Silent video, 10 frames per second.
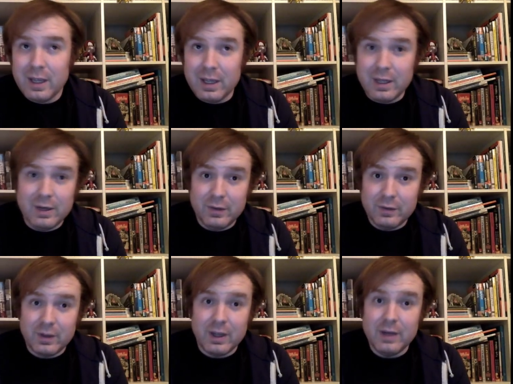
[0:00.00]
it
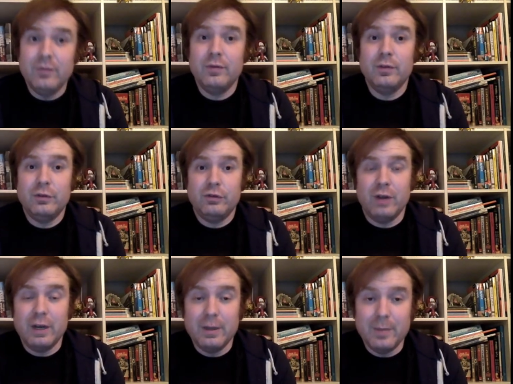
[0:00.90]
is kind of
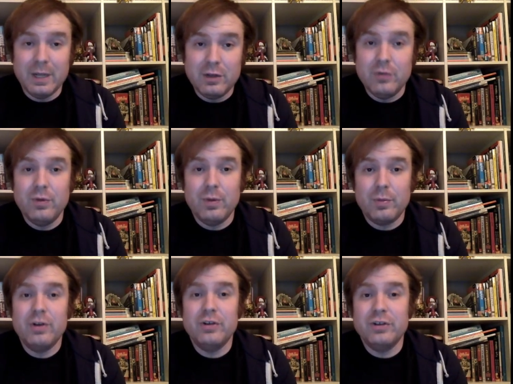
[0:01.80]
trying to make you
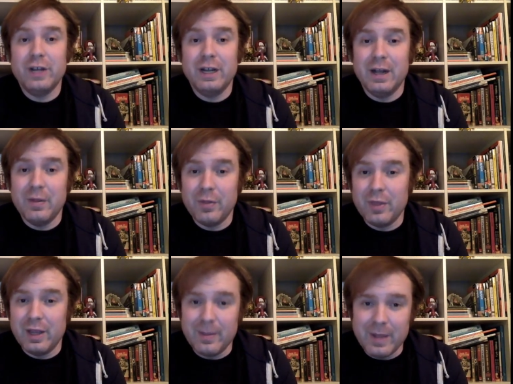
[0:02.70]
appreciate and
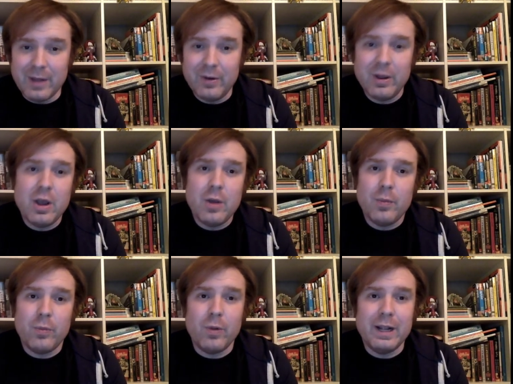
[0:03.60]
think about
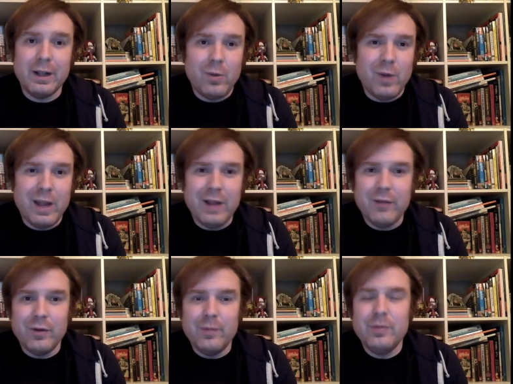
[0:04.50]
breaking away
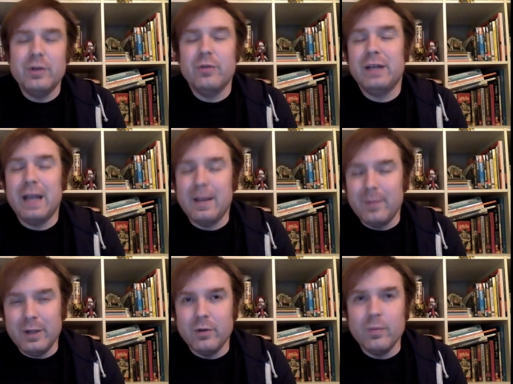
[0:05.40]
from, you know,
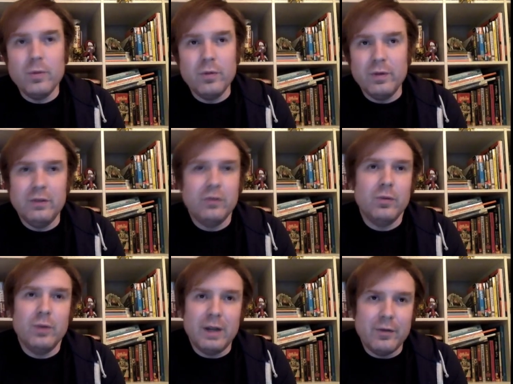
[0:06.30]
gaming or movies
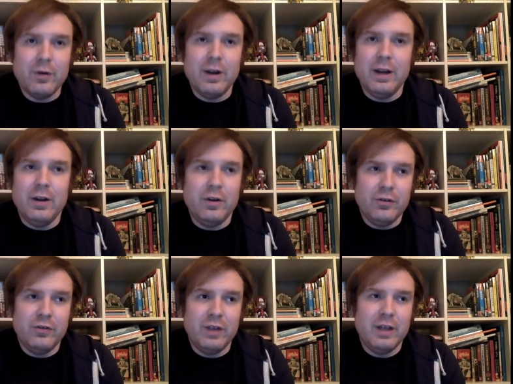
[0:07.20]
or whatever, and
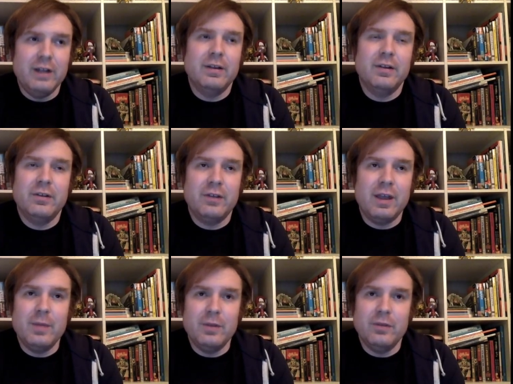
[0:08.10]
understanding that
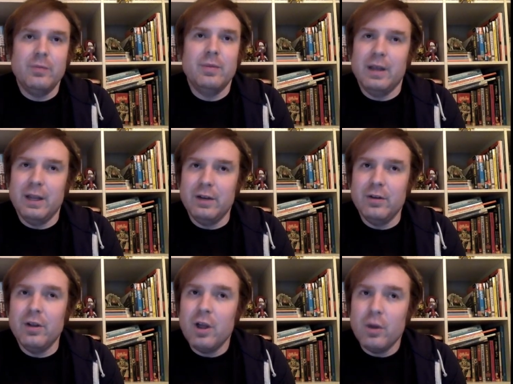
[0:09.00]
escapism and
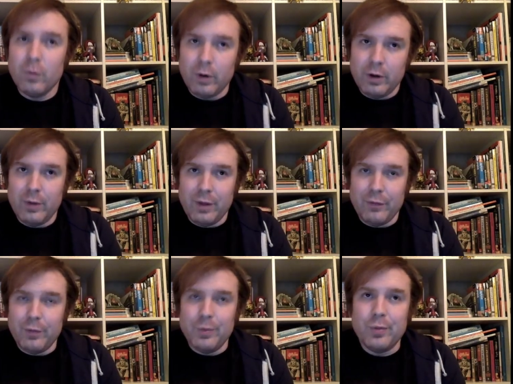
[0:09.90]
running away
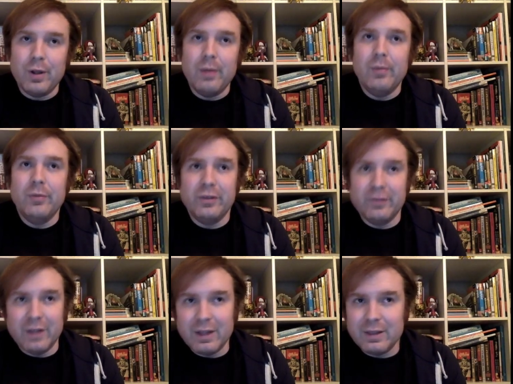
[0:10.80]
from your problems
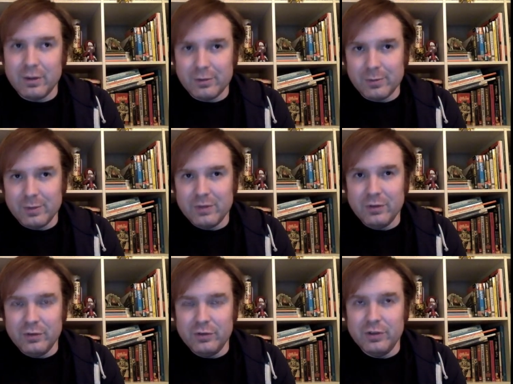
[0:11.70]
is not the ultimate
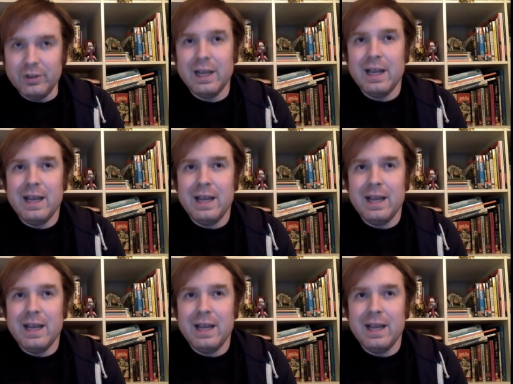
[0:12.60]
solution.